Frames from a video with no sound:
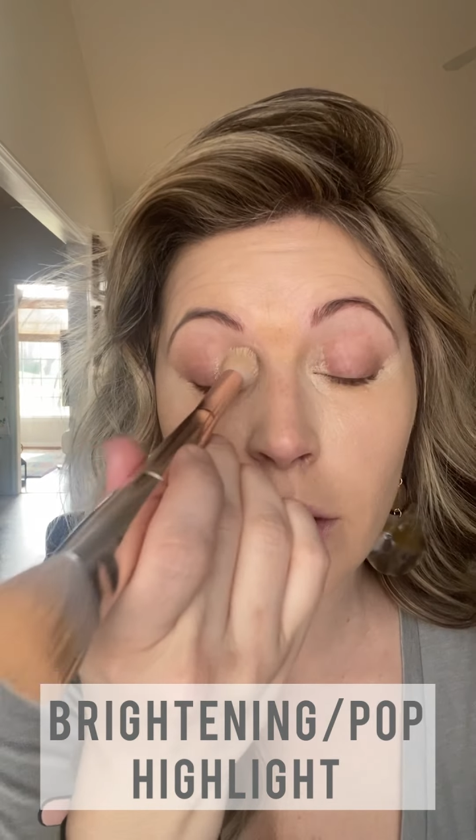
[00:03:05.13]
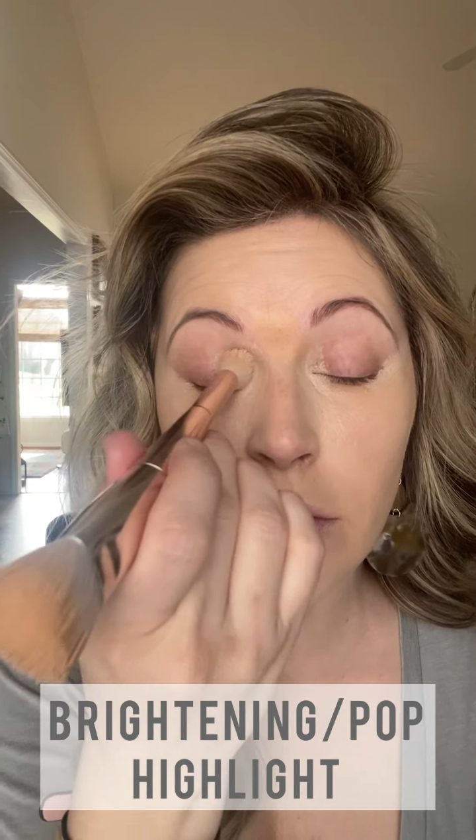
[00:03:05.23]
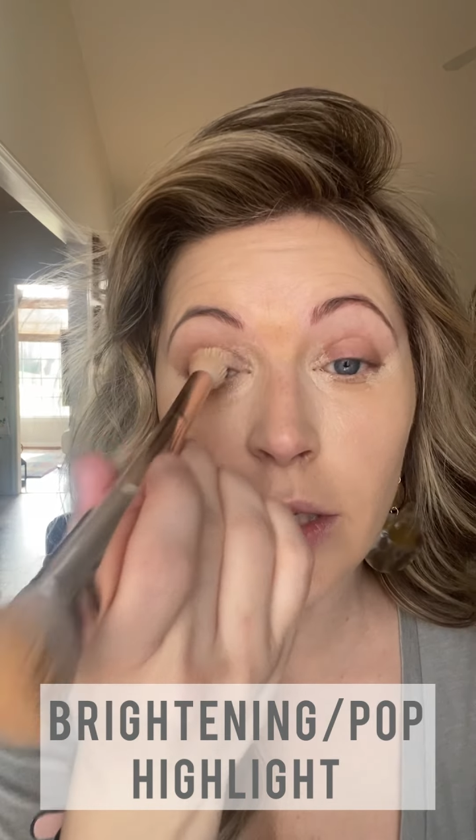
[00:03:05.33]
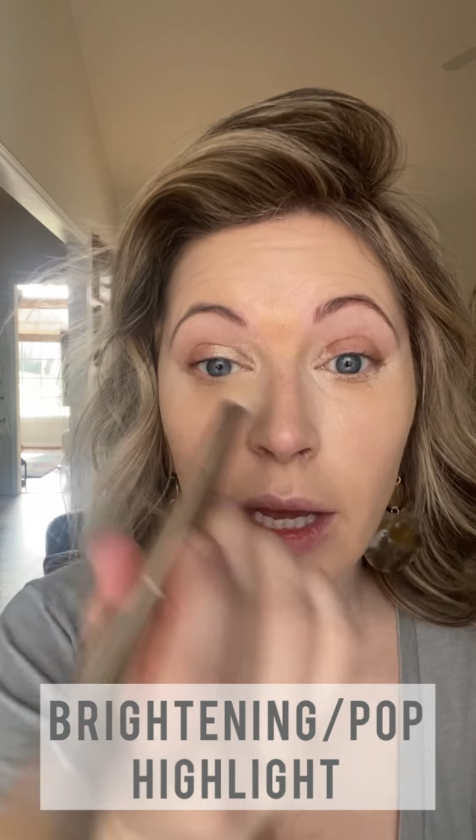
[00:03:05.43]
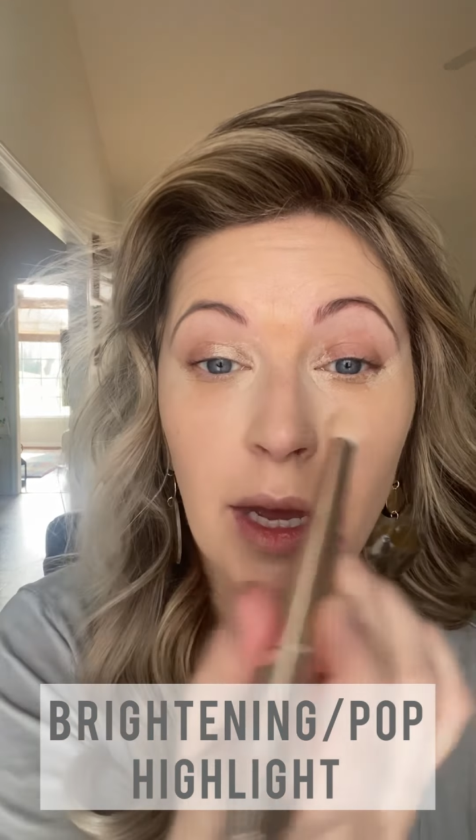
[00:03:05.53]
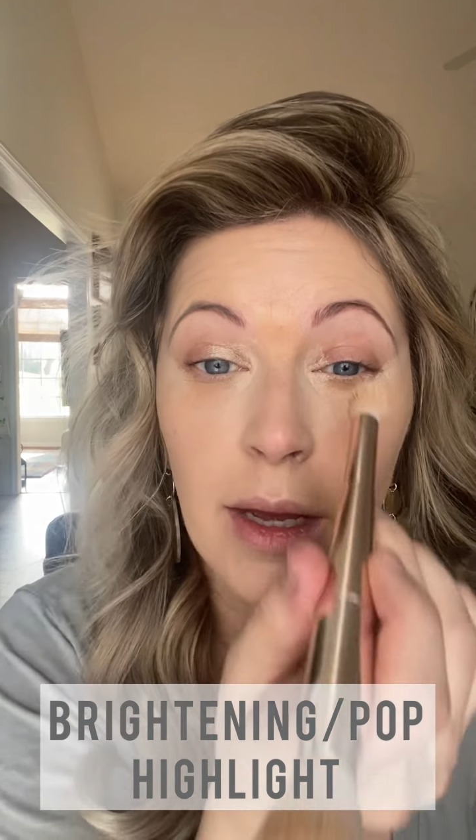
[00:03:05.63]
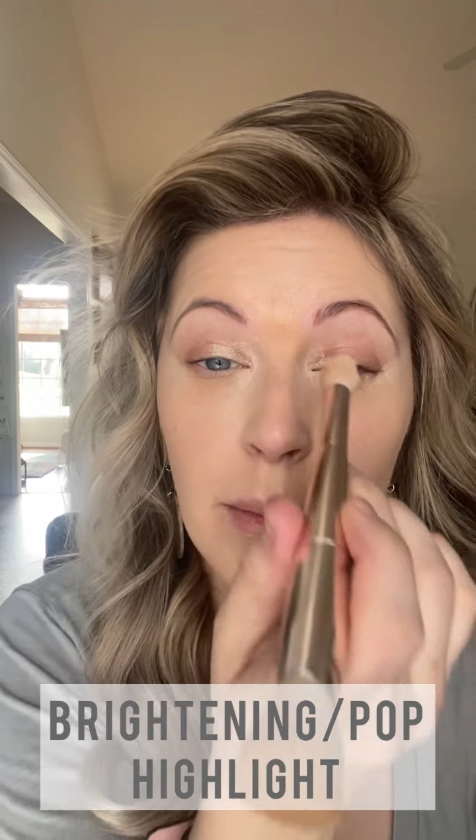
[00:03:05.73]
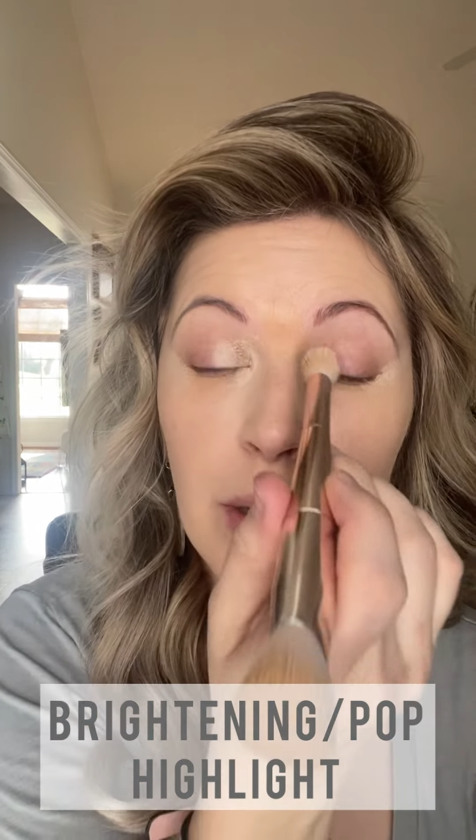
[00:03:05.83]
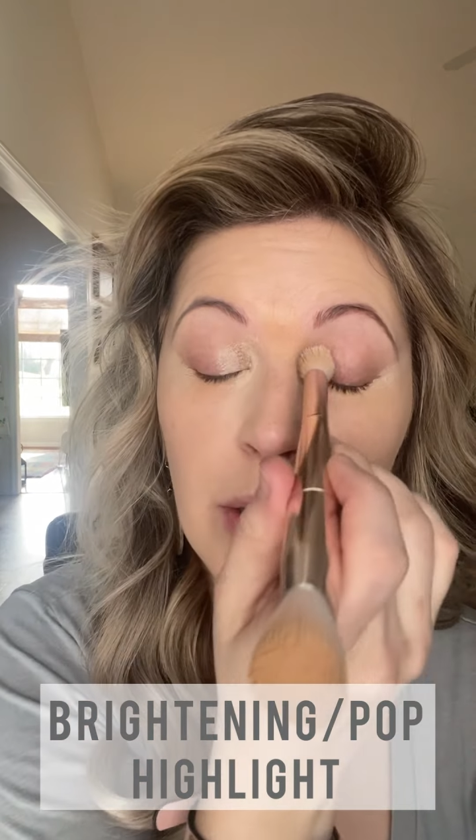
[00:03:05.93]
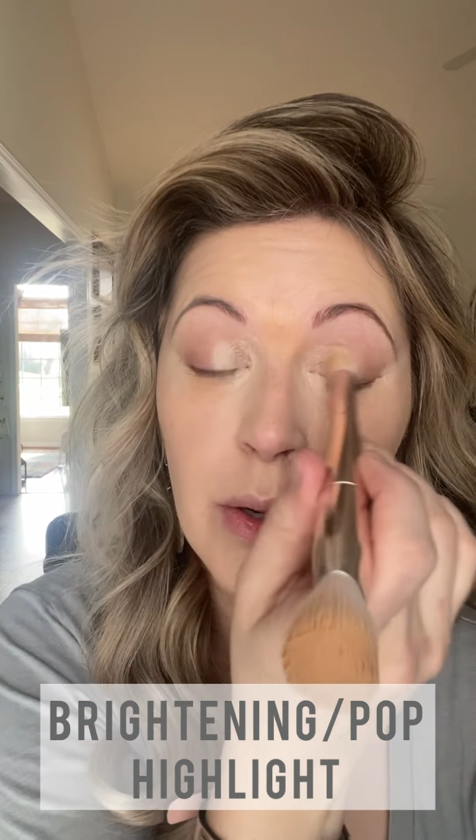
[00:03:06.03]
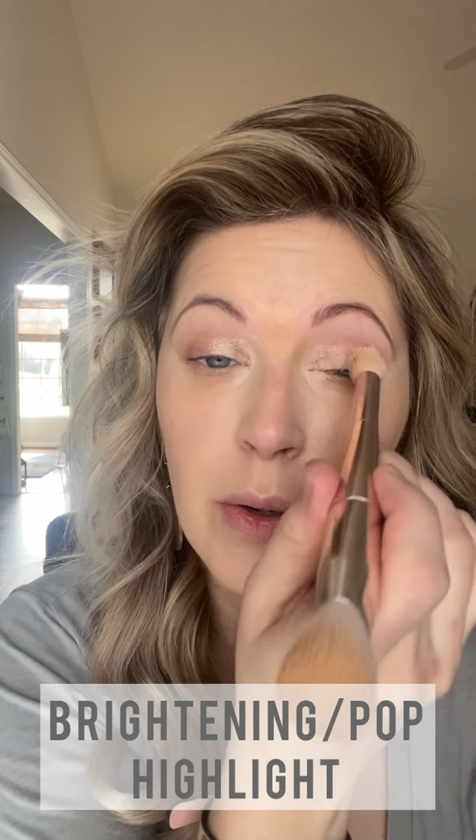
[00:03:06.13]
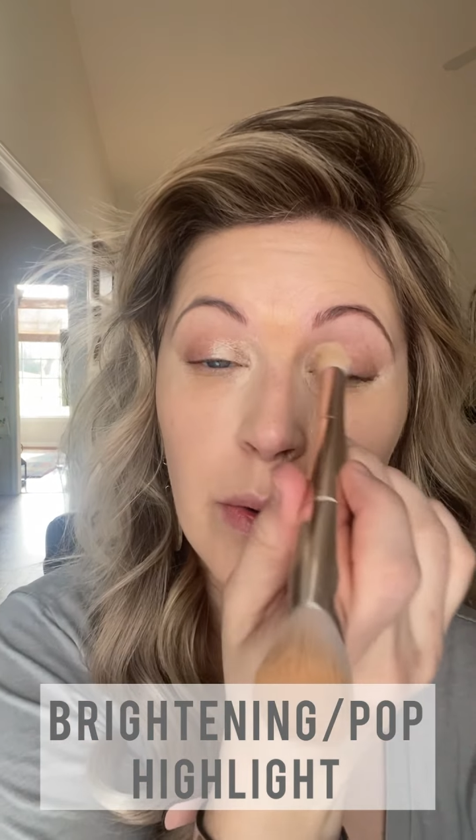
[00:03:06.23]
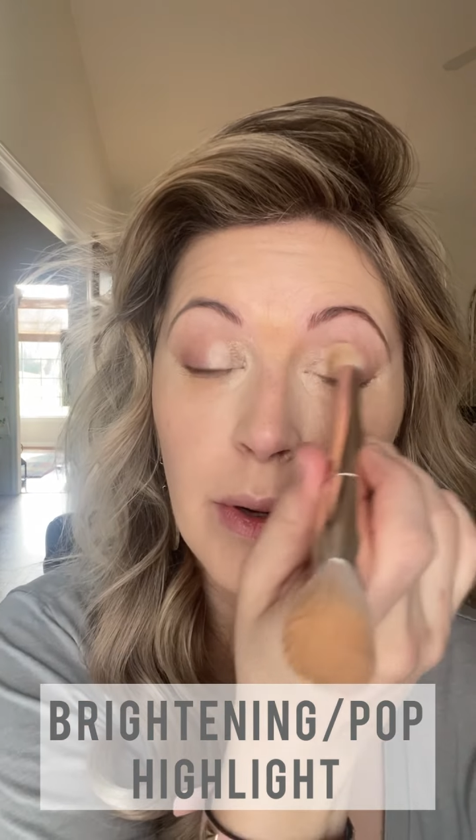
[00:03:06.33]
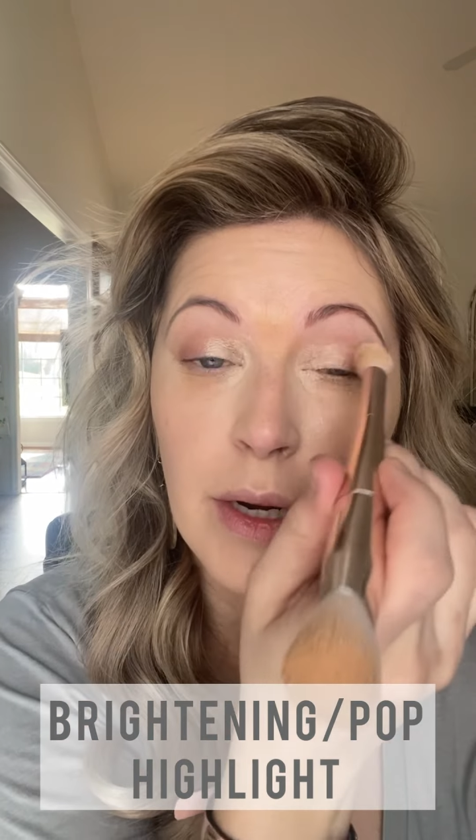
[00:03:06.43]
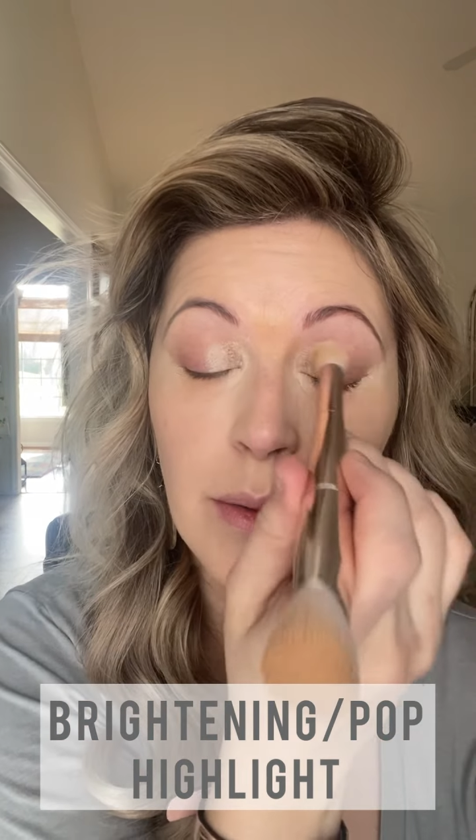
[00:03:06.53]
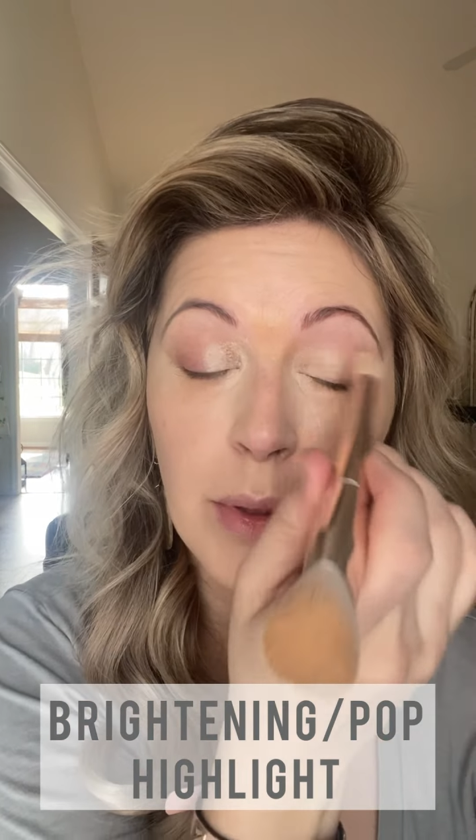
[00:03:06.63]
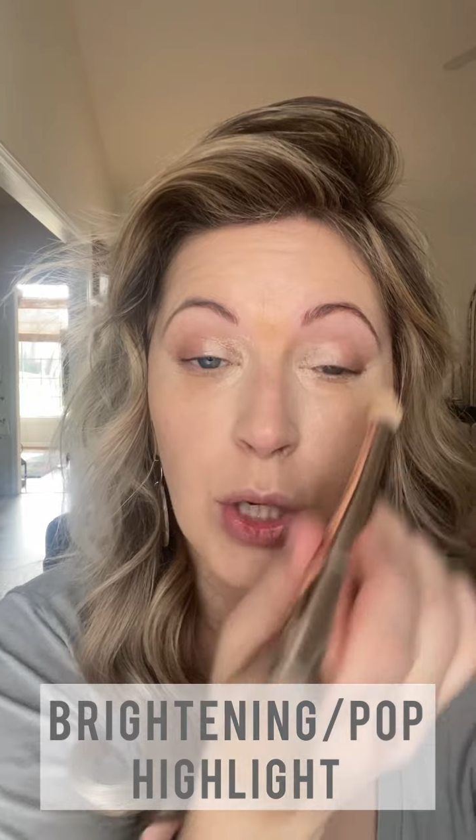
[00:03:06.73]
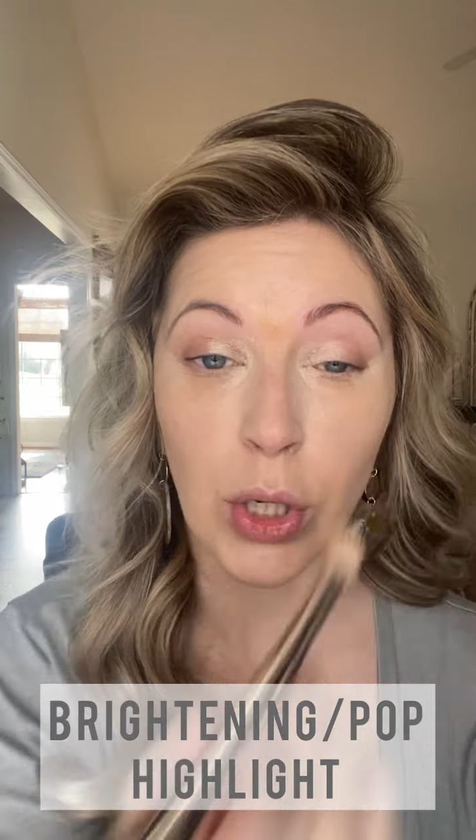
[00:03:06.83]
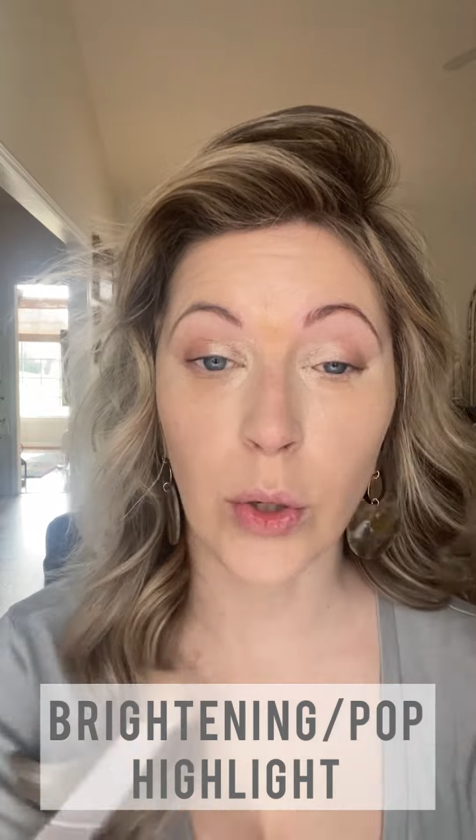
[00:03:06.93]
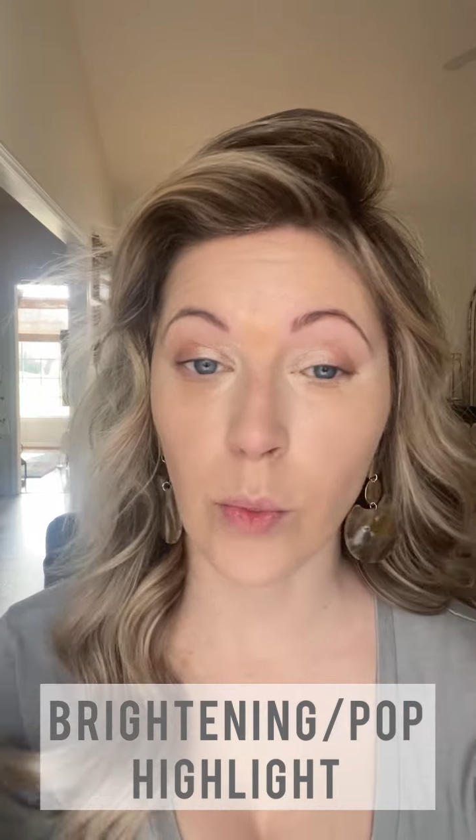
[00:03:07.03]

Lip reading: dab right up here.